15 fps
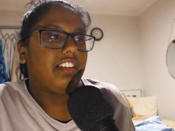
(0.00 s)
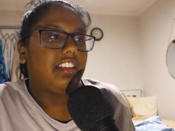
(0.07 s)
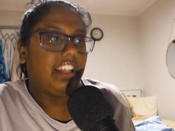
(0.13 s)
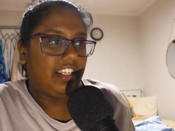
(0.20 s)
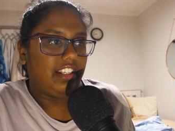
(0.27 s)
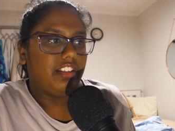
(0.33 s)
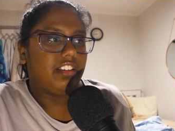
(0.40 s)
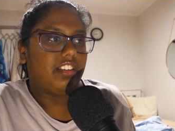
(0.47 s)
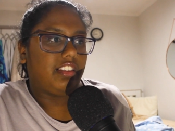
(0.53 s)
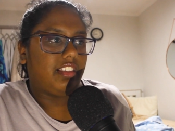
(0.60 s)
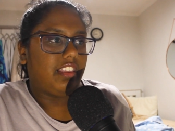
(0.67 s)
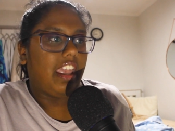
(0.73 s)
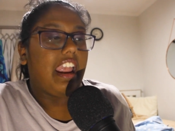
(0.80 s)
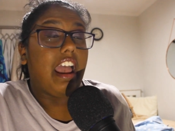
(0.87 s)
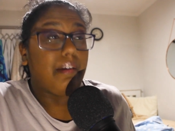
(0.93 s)
they
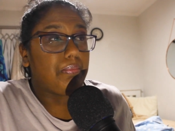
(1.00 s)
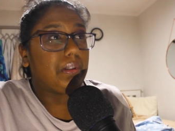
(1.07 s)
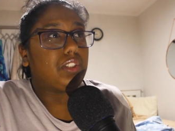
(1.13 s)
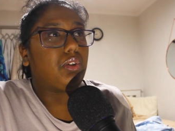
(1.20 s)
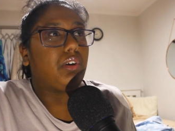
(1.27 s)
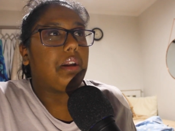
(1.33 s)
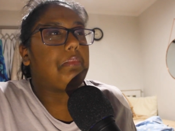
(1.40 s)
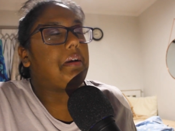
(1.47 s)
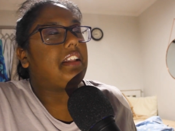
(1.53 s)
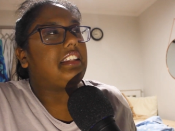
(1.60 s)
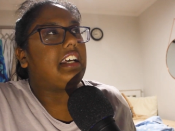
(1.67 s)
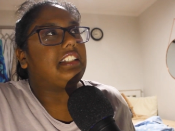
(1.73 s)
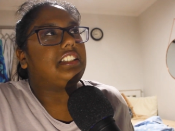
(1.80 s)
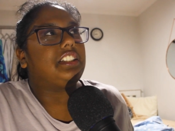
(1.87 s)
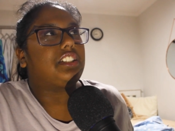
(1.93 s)
have been talking about
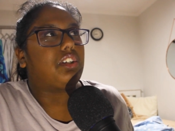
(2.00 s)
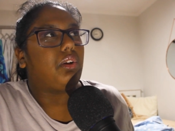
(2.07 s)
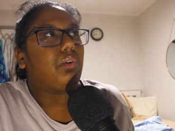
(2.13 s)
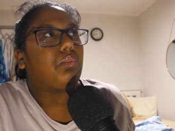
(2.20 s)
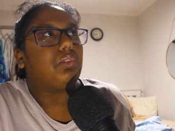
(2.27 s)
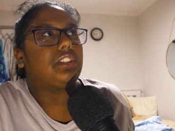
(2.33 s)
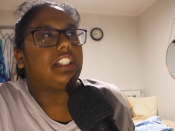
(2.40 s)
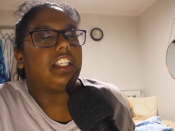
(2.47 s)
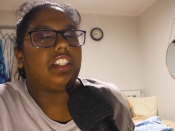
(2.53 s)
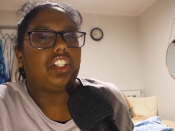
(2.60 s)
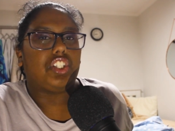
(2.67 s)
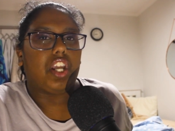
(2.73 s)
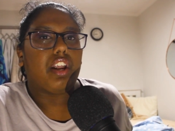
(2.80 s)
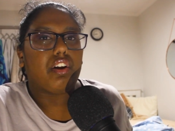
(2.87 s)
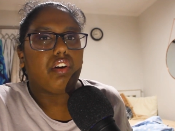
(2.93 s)
that since Clone Wars, that the
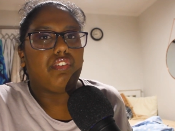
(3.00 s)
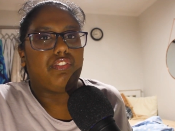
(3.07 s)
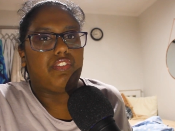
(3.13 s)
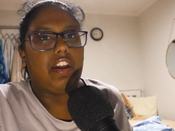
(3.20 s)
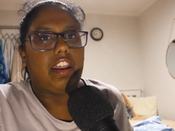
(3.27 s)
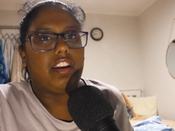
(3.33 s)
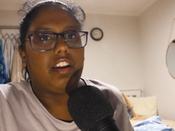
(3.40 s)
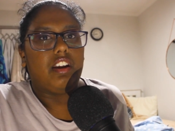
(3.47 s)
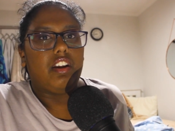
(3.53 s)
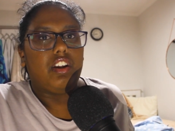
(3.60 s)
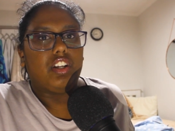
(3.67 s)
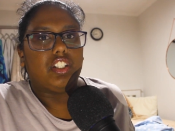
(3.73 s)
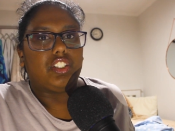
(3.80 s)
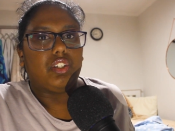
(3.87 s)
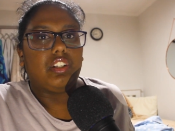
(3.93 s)
Jango Fett
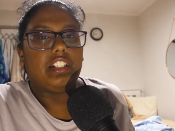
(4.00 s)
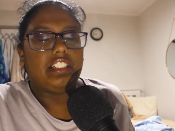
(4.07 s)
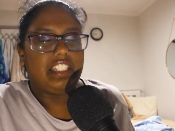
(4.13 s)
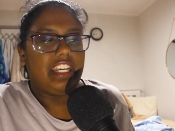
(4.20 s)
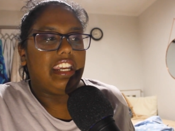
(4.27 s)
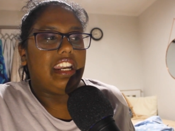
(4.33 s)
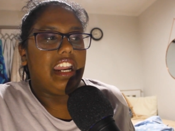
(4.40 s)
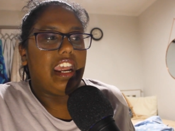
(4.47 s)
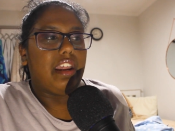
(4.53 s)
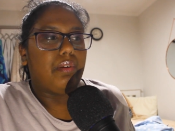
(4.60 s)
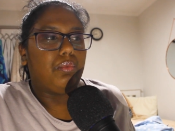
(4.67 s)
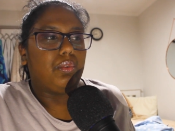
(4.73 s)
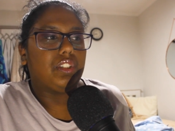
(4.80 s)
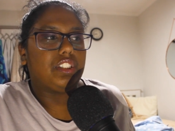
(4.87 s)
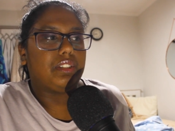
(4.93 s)
sort of DNA
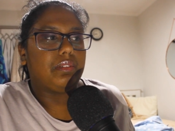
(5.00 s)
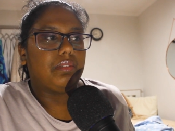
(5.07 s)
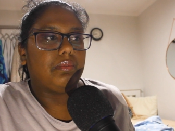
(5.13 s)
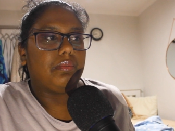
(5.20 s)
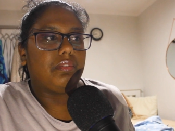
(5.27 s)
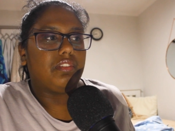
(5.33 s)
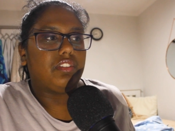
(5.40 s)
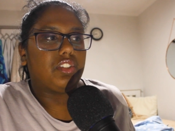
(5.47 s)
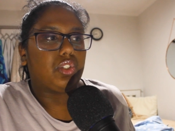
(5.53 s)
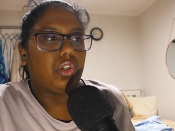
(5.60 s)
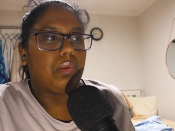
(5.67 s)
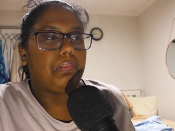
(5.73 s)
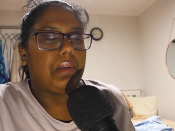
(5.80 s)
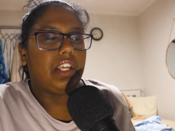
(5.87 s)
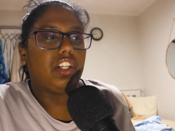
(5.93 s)
was
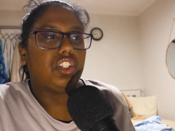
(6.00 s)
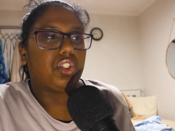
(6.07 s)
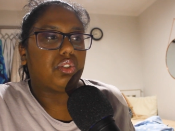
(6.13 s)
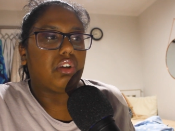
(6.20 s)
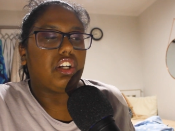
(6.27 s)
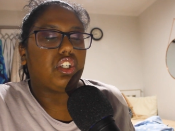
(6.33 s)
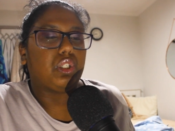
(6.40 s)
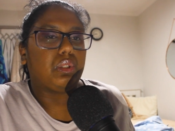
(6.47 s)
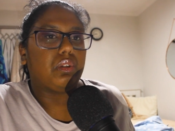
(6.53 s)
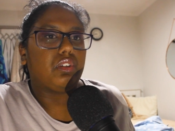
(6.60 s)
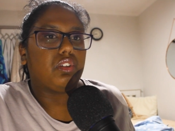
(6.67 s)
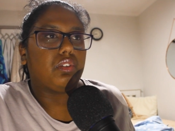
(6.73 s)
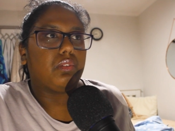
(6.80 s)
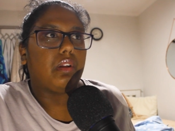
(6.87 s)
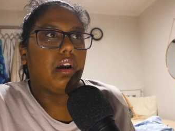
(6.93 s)
sort of being stretched
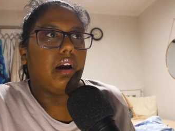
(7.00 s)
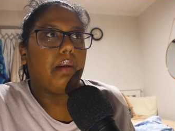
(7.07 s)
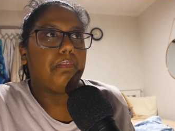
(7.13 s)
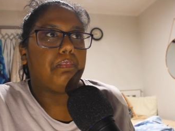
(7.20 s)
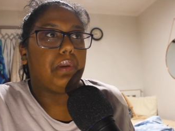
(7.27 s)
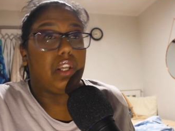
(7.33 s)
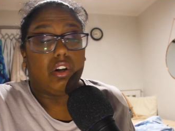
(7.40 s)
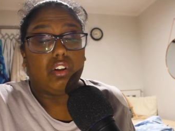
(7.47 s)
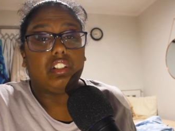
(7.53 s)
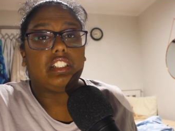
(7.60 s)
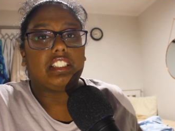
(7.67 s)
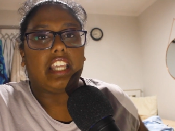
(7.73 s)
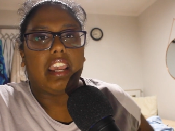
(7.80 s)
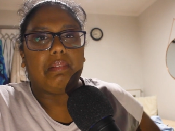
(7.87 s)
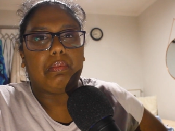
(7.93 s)
beyond
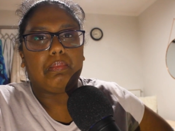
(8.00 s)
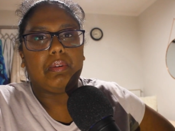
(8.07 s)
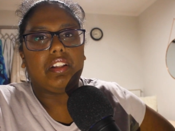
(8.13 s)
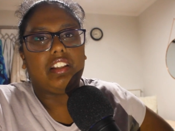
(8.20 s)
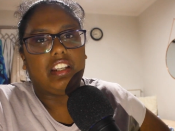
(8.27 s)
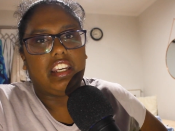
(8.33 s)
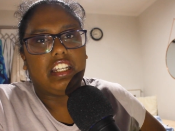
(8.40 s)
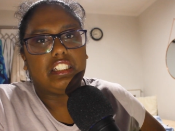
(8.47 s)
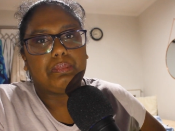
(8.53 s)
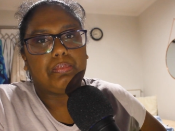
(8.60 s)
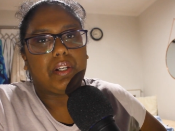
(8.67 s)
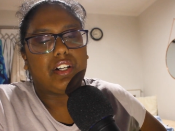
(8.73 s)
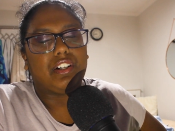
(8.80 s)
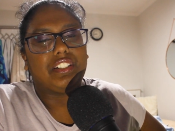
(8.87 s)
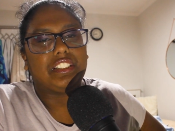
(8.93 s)
its capabilities,
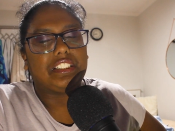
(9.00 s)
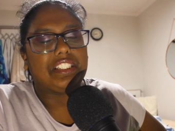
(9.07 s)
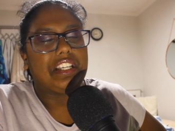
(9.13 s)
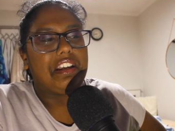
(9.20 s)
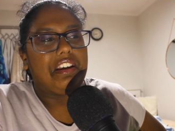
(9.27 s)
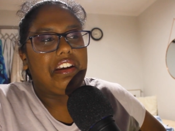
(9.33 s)
because